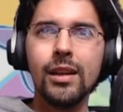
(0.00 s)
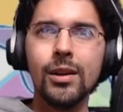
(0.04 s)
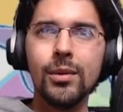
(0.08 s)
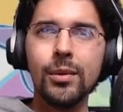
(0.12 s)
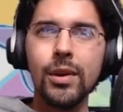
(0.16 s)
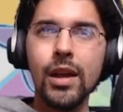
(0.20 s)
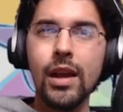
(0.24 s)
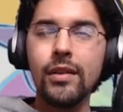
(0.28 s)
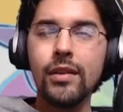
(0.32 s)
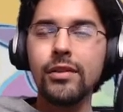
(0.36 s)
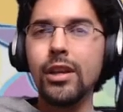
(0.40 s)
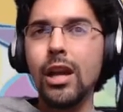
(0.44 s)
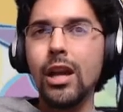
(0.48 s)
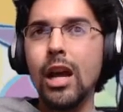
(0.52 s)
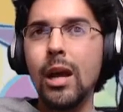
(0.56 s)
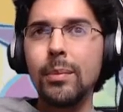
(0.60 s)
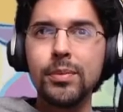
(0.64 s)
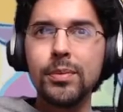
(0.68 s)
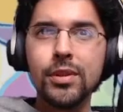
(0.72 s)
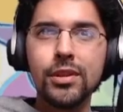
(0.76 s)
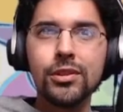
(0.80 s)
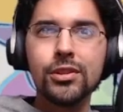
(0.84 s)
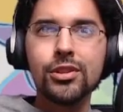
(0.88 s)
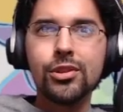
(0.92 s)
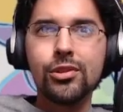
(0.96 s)
We have the
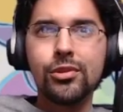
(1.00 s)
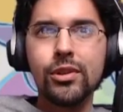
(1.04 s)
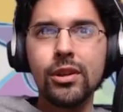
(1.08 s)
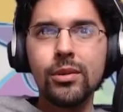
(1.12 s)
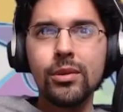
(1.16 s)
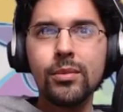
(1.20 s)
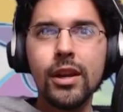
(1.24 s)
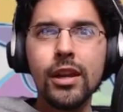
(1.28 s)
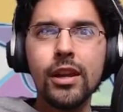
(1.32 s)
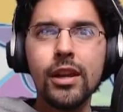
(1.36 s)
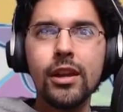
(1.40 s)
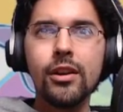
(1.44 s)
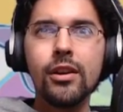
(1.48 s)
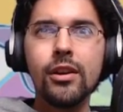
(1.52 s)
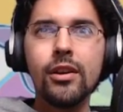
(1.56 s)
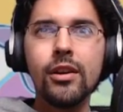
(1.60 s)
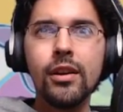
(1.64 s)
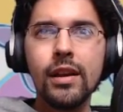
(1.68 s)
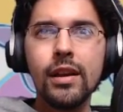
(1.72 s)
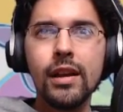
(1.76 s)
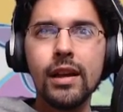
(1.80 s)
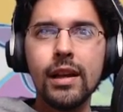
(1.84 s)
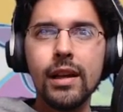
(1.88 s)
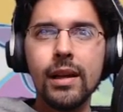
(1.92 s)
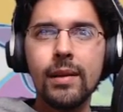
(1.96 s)
options screen right here.
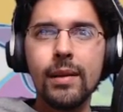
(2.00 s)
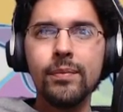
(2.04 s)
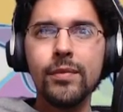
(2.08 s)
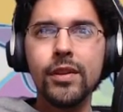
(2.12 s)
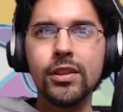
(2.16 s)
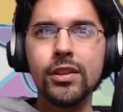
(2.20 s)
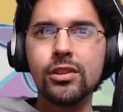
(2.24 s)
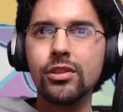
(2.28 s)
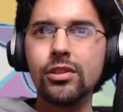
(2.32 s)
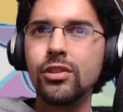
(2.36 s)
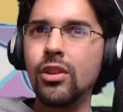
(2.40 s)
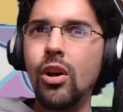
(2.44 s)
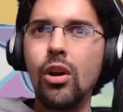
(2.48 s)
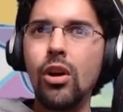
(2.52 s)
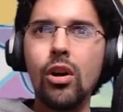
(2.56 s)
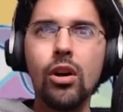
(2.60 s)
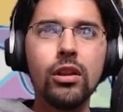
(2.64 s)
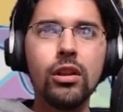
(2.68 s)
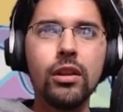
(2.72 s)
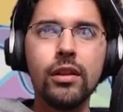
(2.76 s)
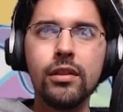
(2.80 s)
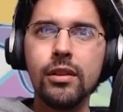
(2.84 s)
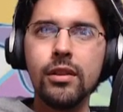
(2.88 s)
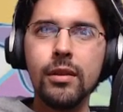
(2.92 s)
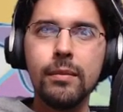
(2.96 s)
This is
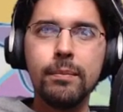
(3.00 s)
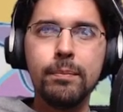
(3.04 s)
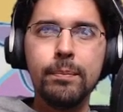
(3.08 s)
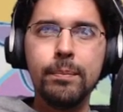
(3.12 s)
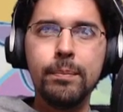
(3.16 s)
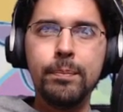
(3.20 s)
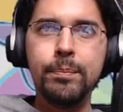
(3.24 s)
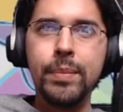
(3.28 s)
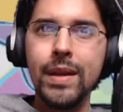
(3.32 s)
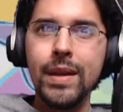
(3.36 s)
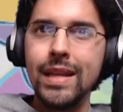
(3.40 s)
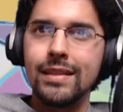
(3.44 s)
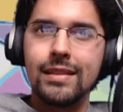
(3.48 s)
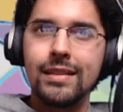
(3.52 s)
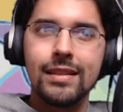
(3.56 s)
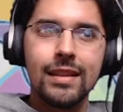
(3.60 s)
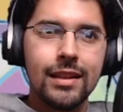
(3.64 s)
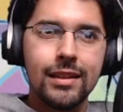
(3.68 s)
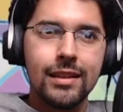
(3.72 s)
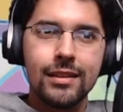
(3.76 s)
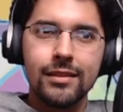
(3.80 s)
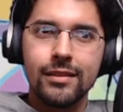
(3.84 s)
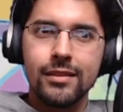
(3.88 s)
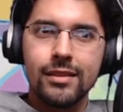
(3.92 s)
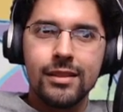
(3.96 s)
all of the
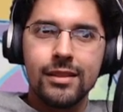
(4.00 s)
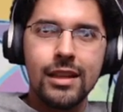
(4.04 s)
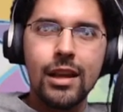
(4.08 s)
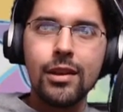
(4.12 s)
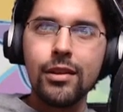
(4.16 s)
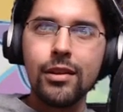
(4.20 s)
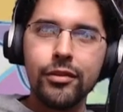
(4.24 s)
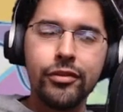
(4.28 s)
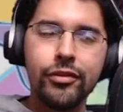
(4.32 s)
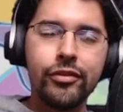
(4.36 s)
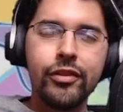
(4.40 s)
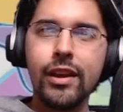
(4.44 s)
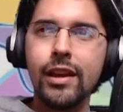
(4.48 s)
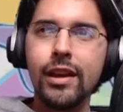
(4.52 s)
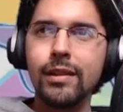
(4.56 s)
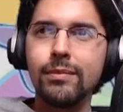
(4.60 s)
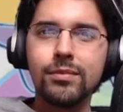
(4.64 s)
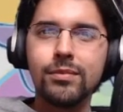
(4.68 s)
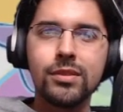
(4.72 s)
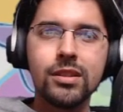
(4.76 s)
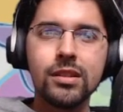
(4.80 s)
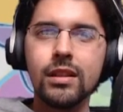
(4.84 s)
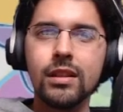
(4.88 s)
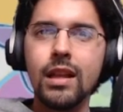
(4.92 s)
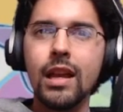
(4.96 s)
basic sound
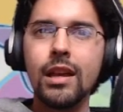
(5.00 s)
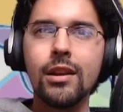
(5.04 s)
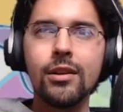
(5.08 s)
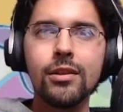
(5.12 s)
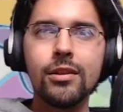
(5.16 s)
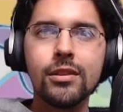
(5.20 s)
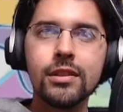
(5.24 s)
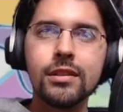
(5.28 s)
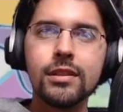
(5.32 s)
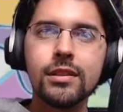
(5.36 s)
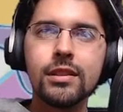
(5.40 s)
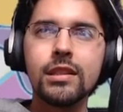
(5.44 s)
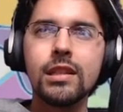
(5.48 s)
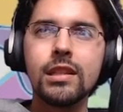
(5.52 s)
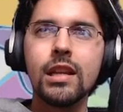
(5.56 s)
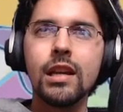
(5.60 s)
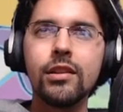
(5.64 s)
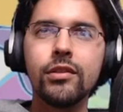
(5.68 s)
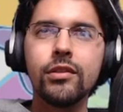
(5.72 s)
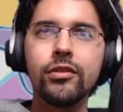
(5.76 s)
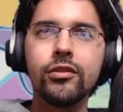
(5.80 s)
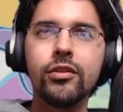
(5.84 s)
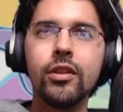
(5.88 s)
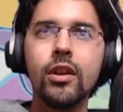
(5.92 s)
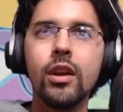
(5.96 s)
effect sliders and
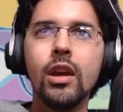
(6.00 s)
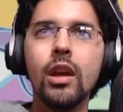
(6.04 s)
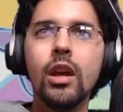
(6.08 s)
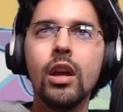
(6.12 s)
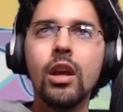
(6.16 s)
stuff.